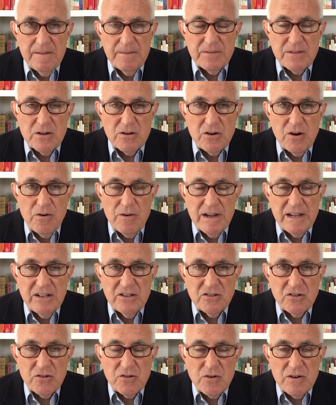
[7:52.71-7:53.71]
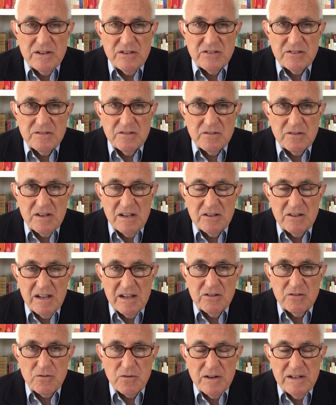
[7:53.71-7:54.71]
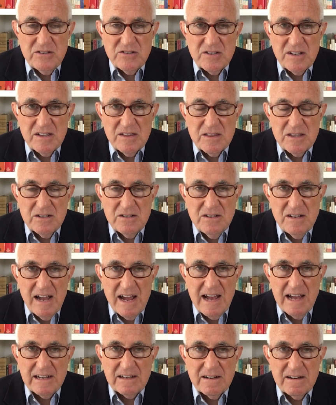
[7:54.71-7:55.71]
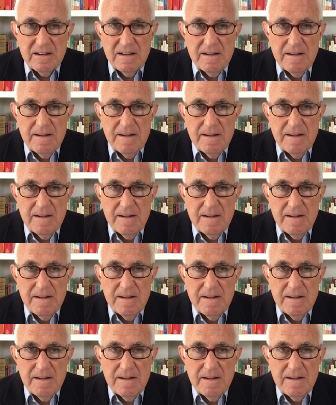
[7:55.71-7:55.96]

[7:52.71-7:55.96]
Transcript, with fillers: They're going into increase, in, increasing the debt